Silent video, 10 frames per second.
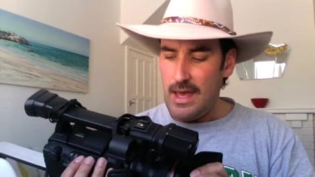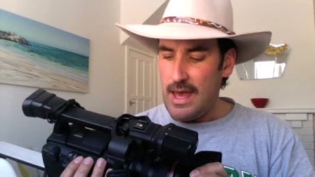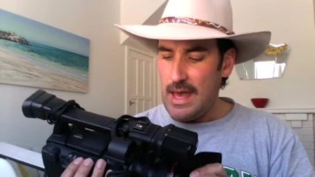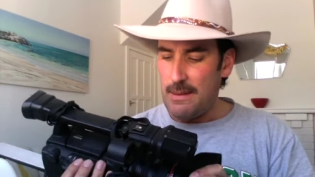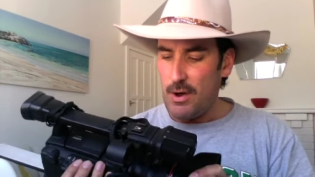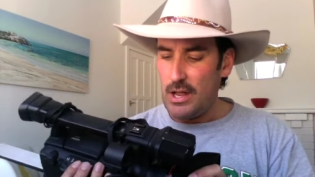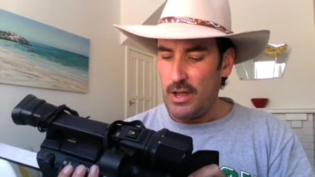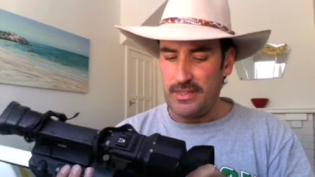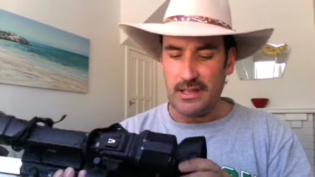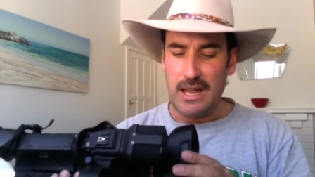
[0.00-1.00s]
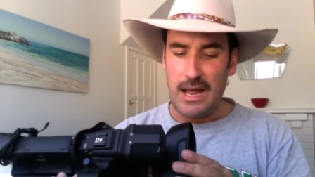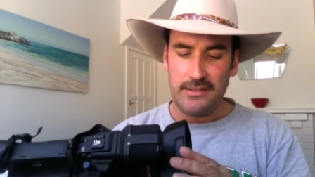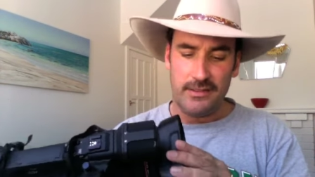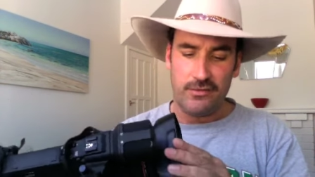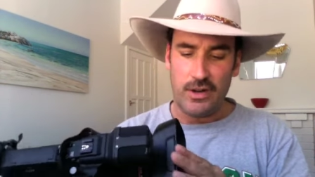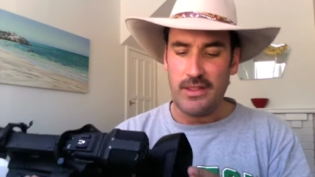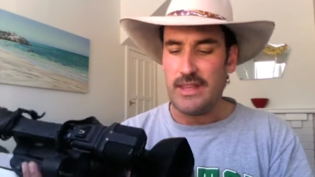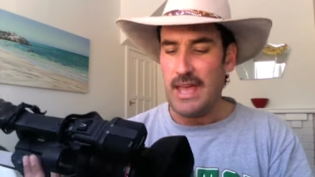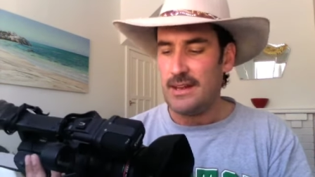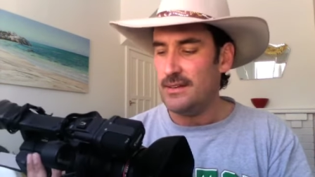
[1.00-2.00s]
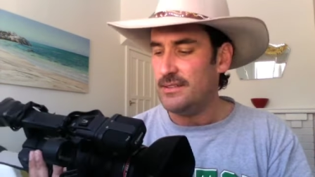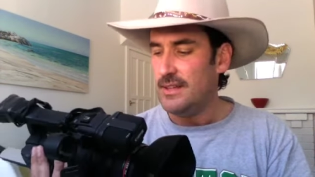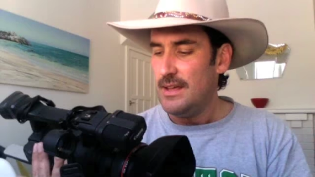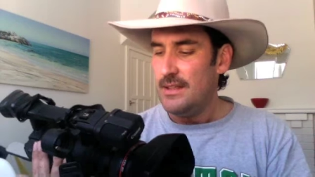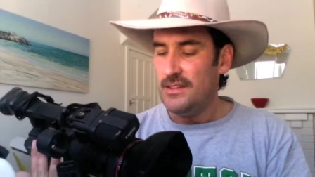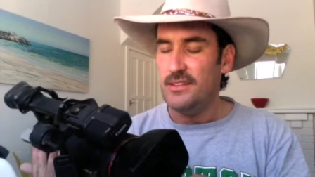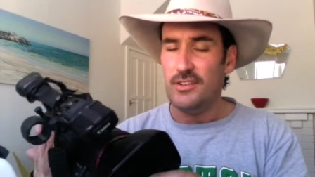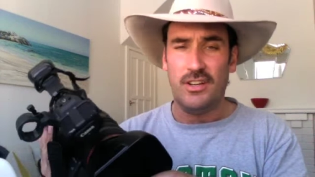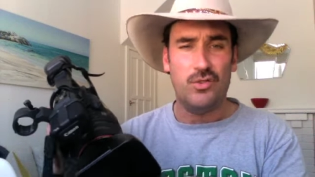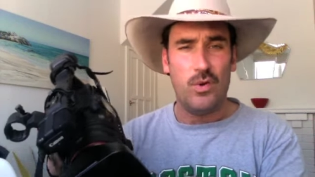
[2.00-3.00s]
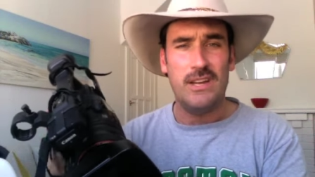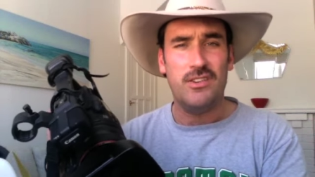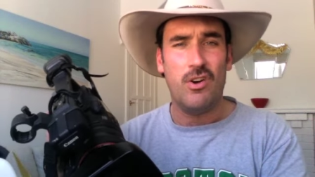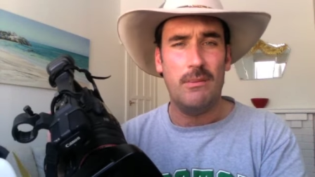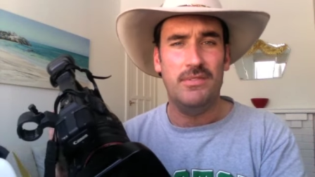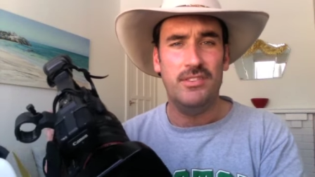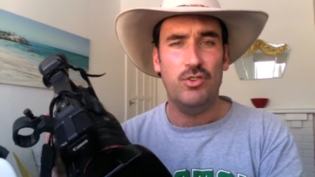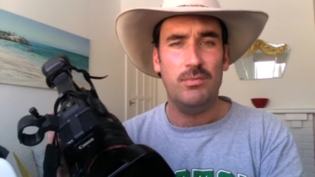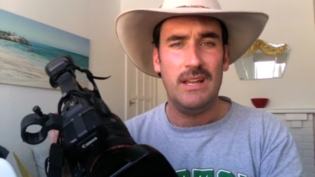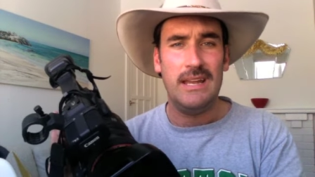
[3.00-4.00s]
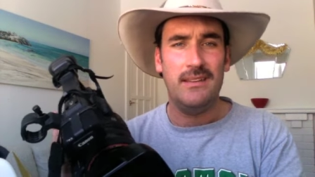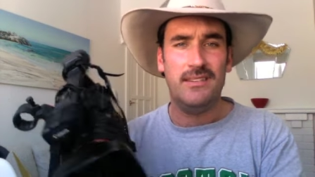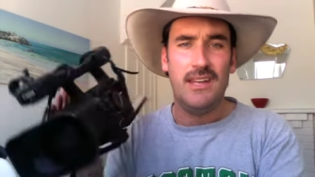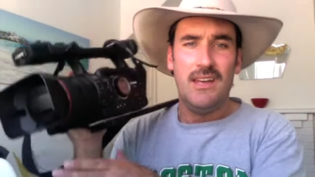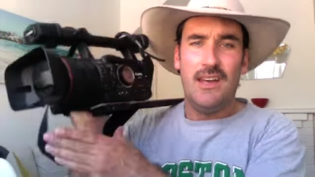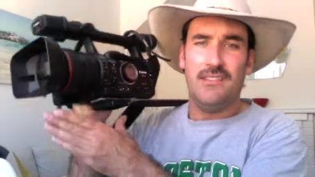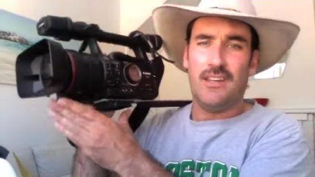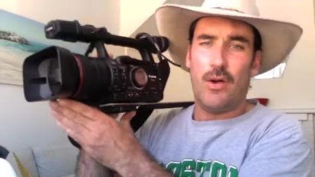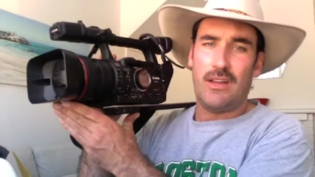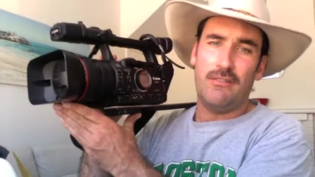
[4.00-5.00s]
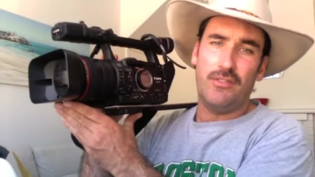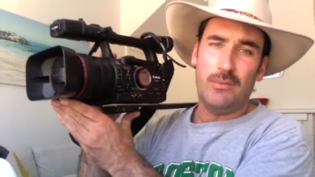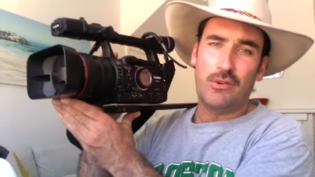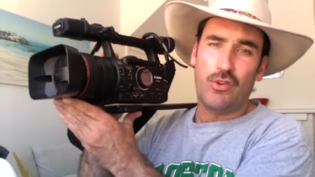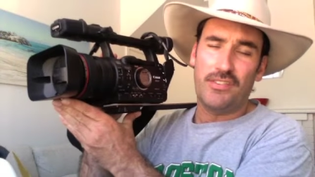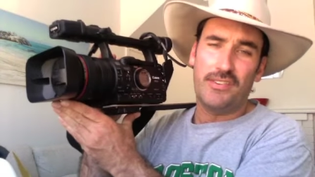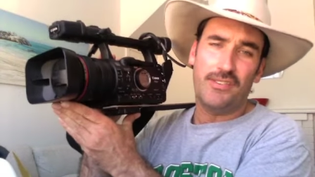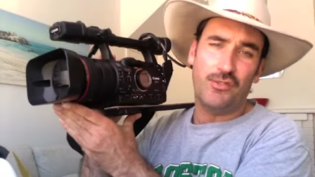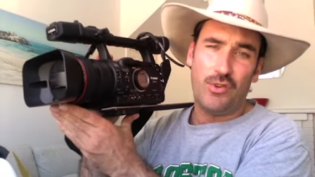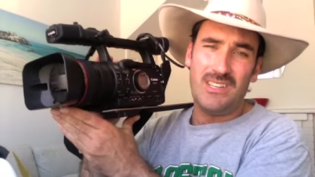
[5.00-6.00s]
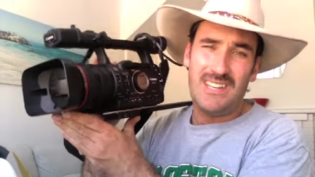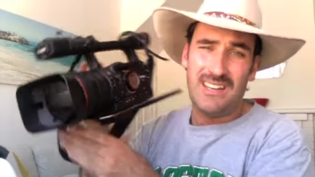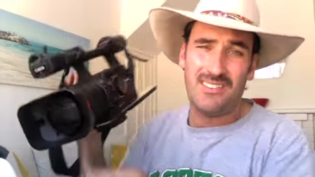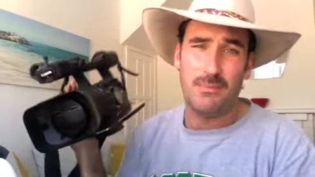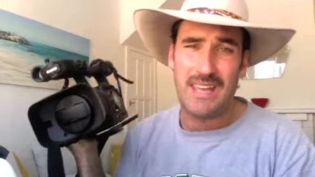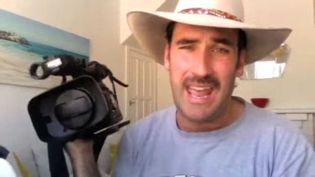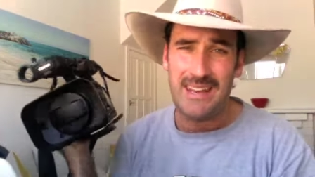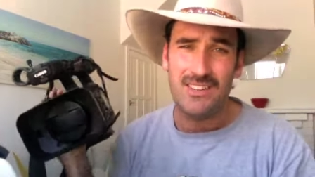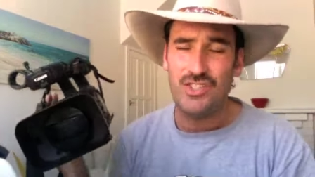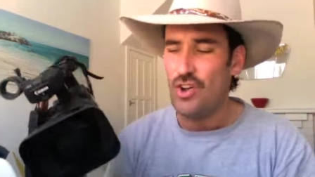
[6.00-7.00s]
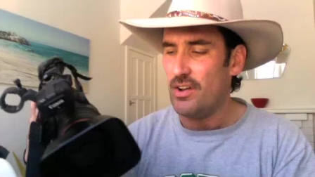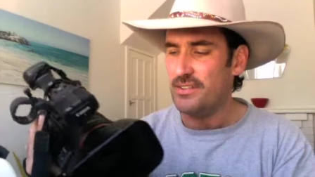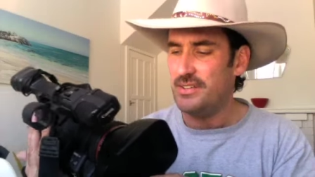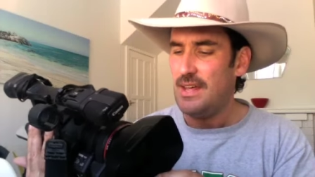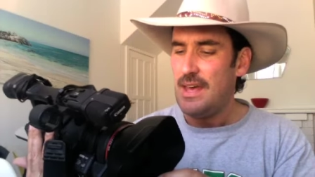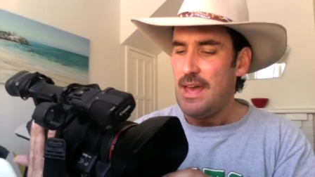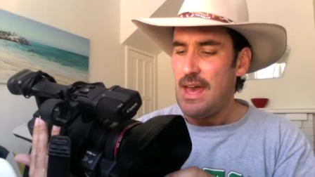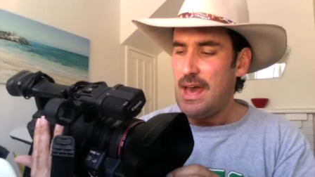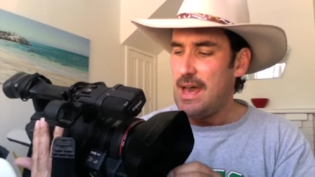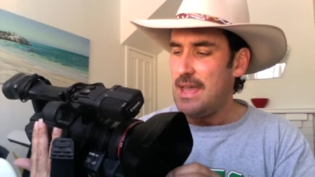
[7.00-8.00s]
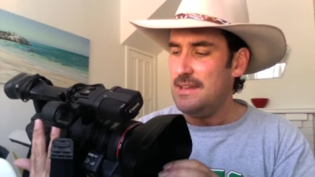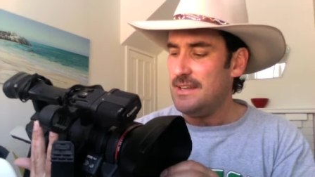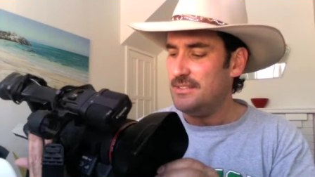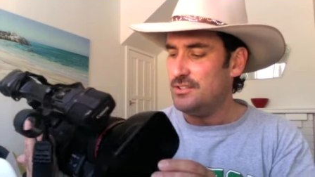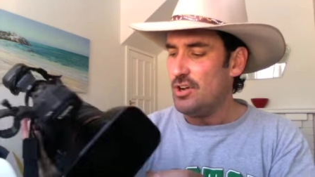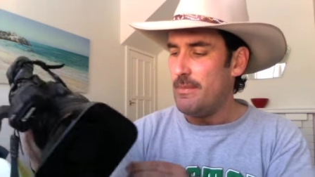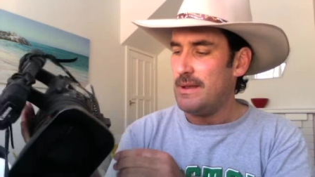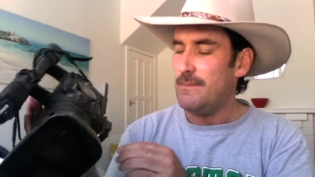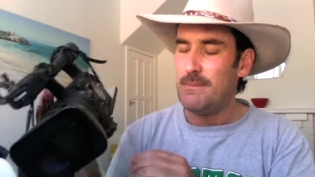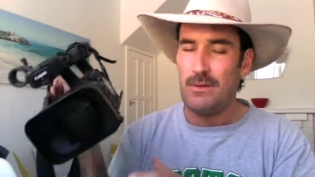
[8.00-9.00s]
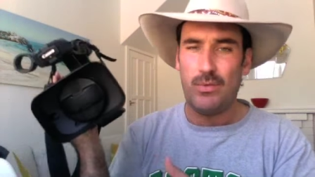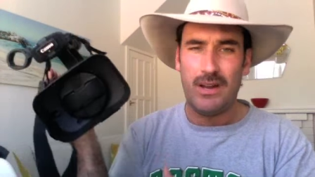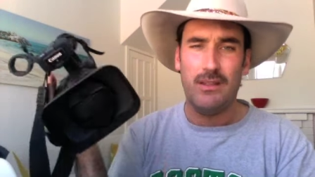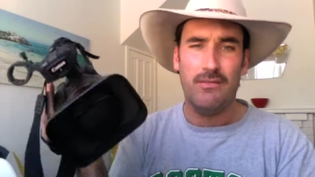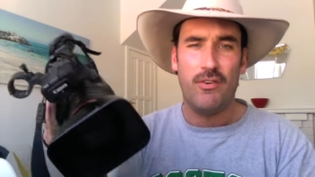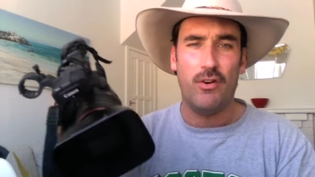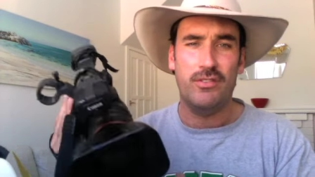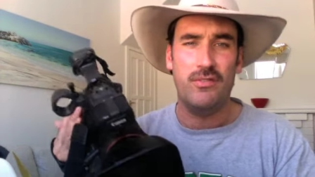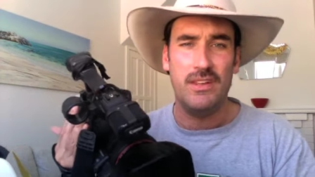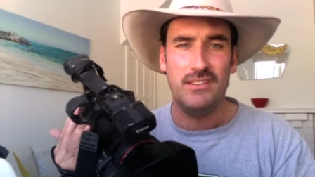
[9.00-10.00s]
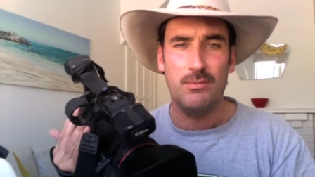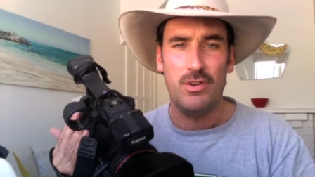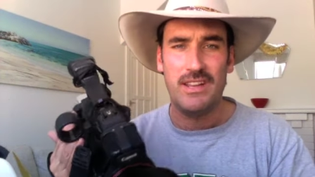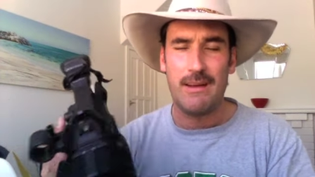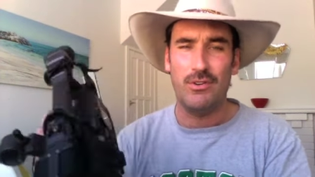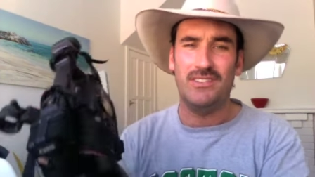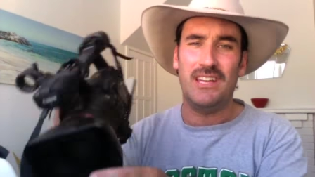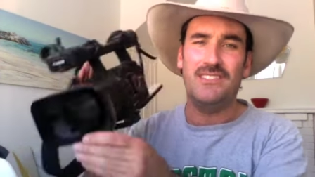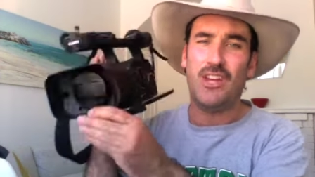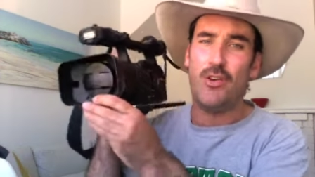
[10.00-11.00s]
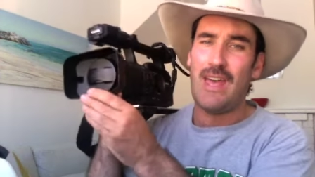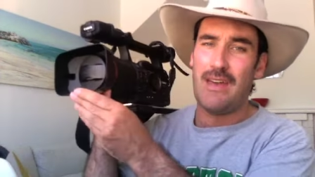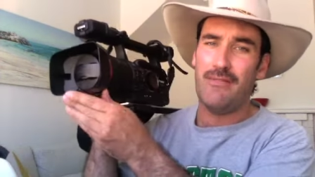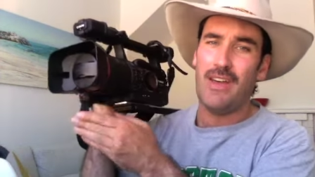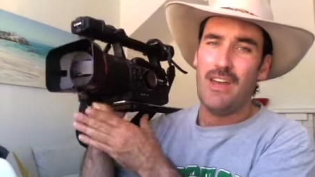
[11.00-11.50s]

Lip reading: I like the glass in front of the Canons. This has got a 20 times zoom lens, so I can film across the street, get some candid shots. It does the job, but one of the faults of these smaller cameras, they don't have